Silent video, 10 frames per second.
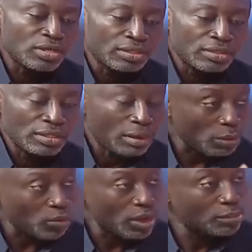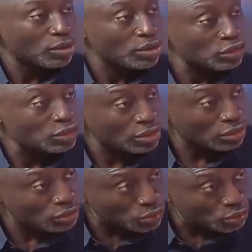says, number one, I'm going to
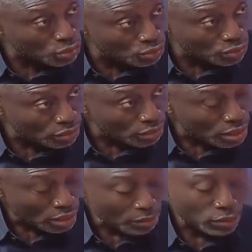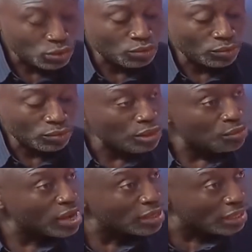change the constitution. Number two, I'm going
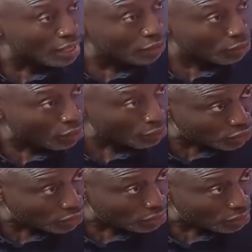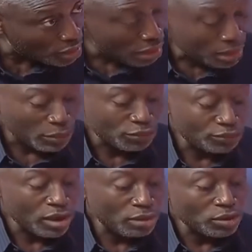to eradicate corruption. Number
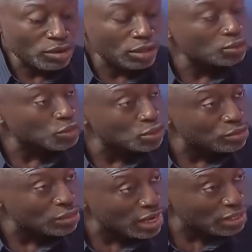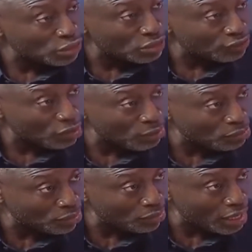three, I'm going to institute a national
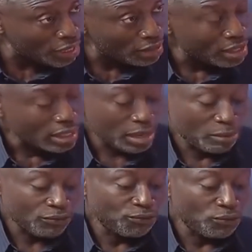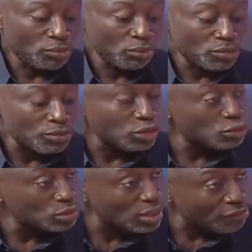development plan. Number four, I'm going to
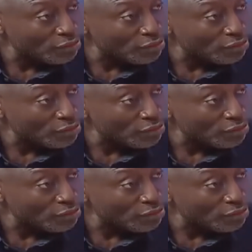reduce